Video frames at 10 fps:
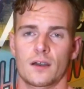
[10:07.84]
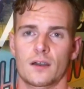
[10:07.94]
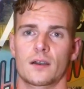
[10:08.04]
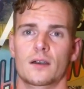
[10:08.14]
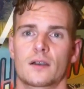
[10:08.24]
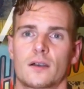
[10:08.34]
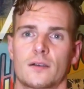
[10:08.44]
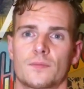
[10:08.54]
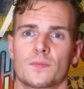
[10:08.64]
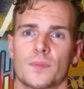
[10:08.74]

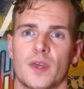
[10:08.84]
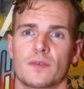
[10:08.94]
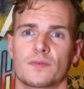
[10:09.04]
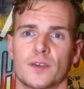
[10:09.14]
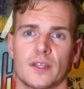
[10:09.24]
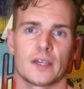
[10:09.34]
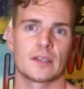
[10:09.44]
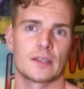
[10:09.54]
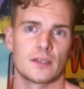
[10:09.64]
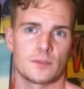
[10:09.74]
I feel like
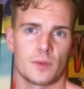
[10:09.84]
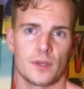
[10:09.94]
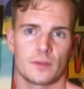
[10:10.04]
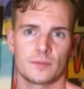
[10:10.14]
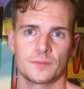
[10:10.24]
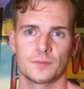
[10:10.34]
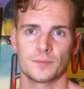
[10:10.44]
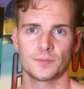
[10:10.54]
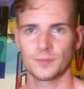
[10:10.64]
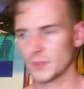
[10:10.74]
a lesbian.
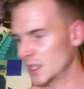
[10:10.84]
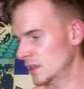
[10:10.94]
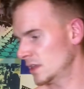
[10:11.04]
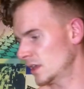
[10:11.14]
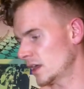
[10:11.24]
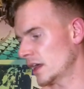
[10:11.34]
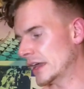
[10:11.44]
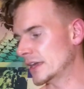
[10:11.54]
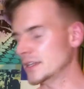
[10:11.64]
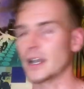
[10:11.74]

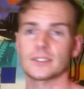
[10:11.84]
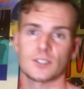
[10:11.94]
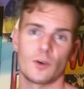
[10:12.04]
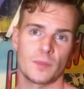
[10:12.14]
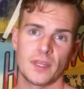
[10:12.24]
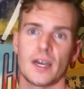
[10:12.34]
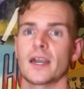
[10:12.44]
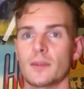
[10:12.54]
And I don't mean that